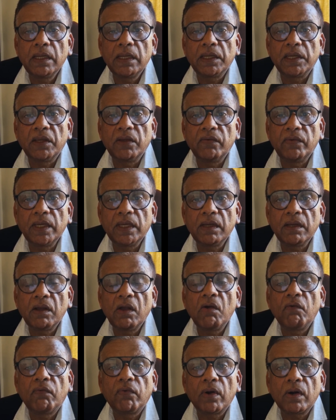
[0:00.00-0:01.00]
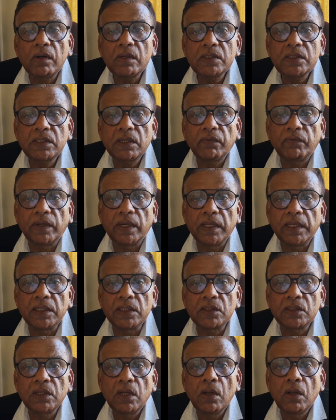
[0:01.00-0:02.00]
giving false
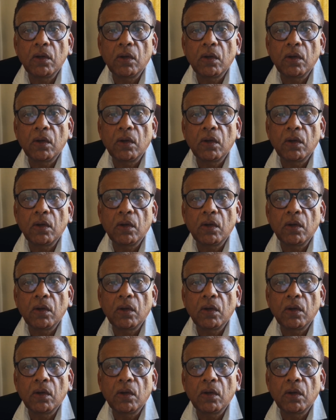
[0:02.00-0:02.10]
evidence,